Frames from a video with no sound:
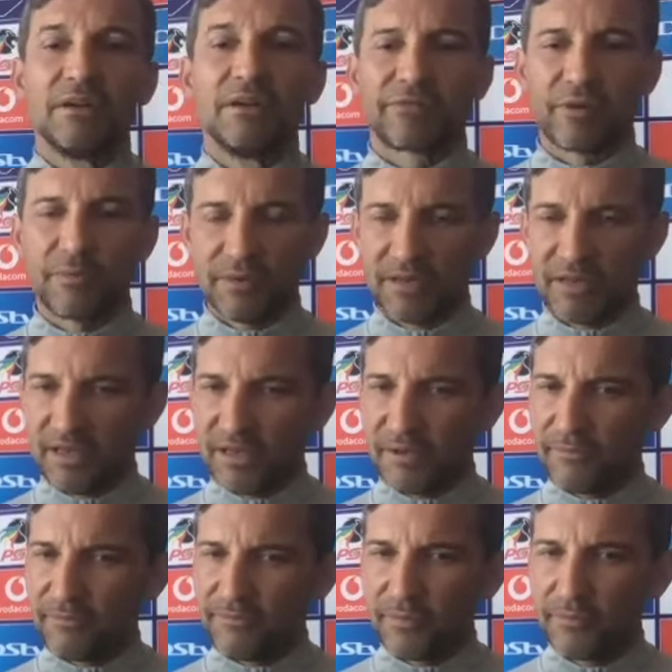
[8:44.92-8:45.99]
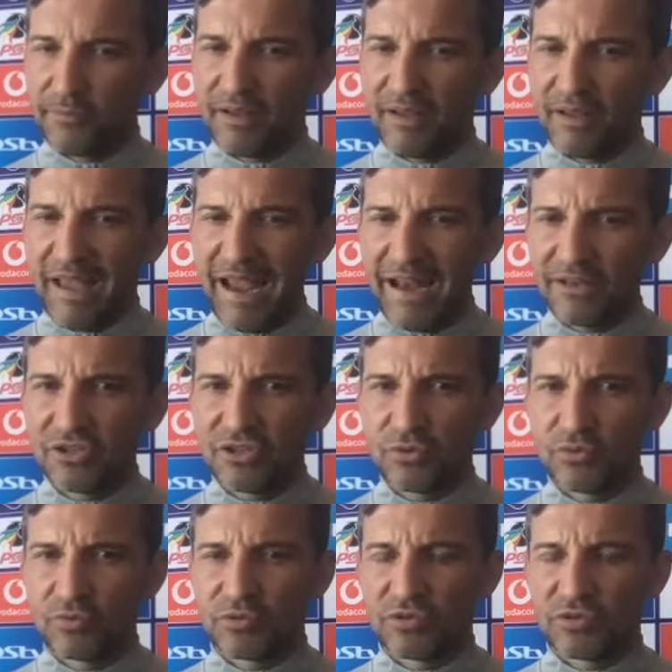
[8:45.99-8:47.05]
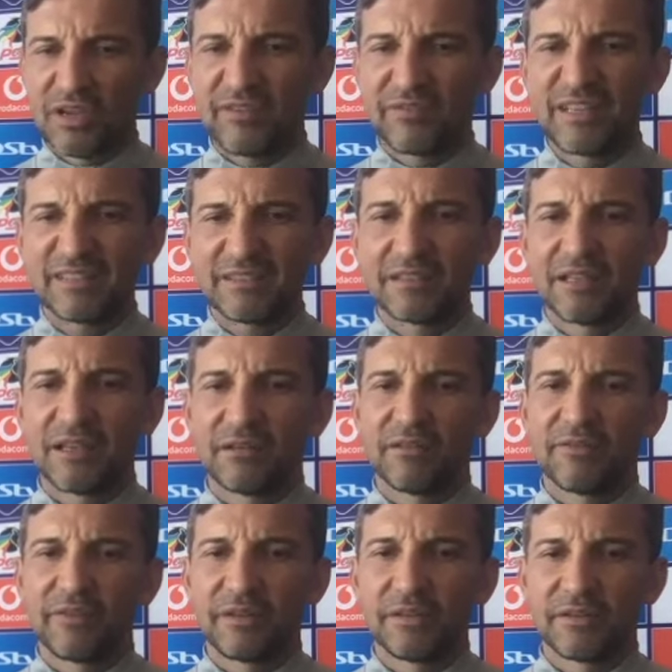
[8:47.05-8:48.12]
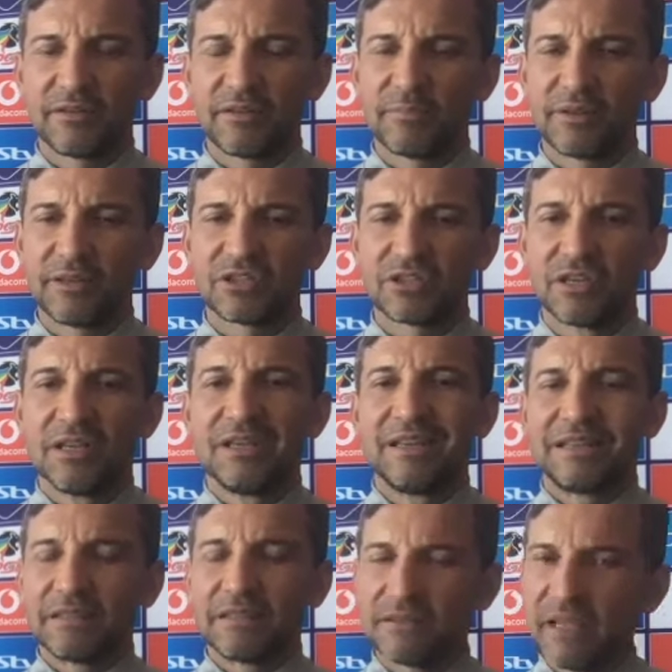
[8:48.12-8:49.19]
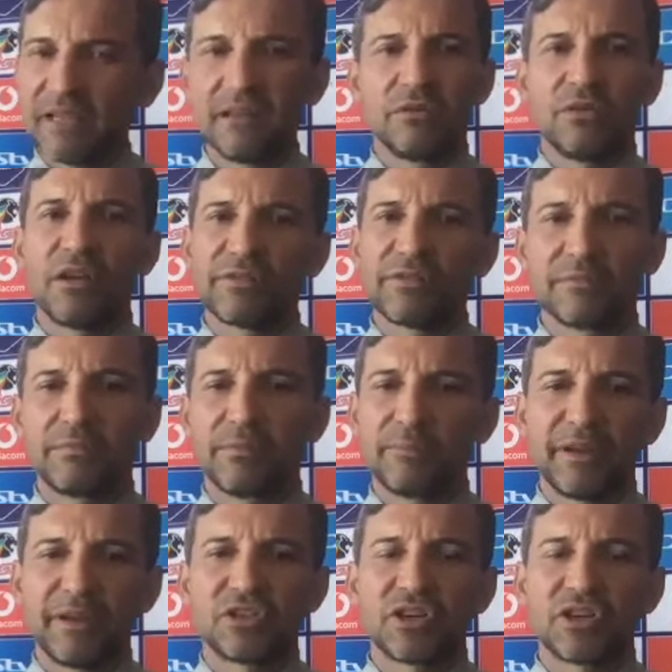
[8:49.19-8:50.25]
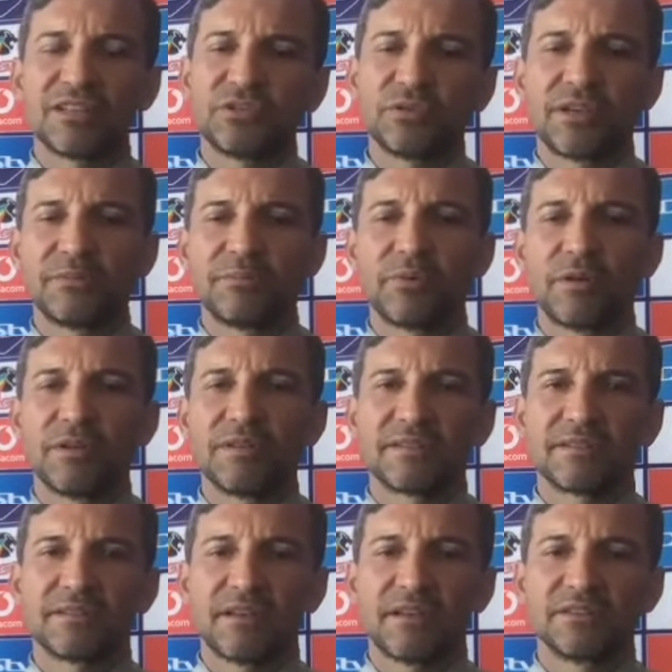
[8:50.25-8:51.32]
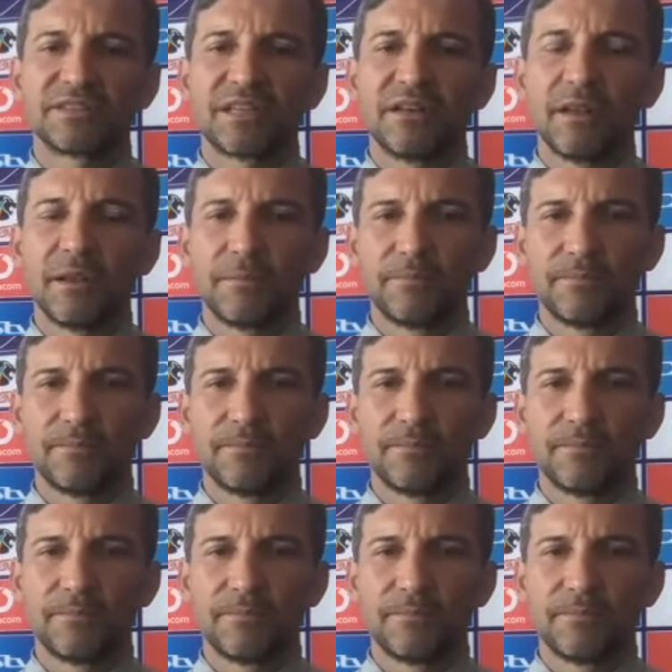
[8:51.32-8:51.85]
from the from the attitude what you have yesterday on the field on the pitch, then you have a big chance you get points on Sunday.